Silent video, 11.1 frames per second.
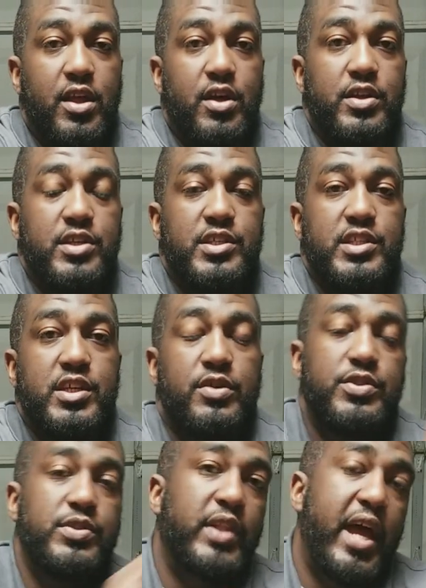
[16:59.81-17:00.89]
how long does the
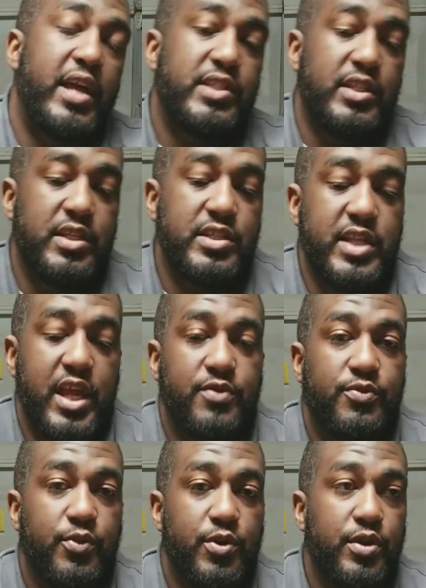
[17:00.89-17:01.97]
CO2 last in this
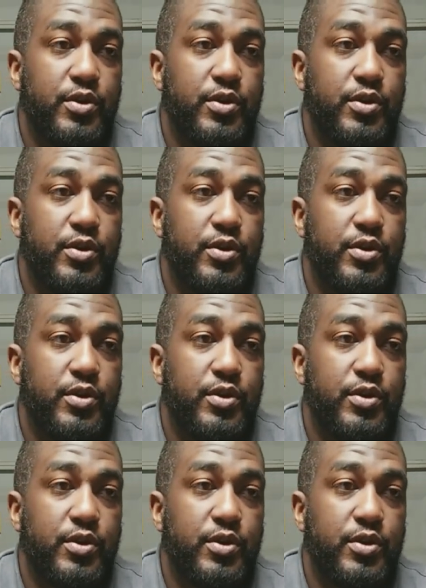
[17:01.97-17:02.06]
tank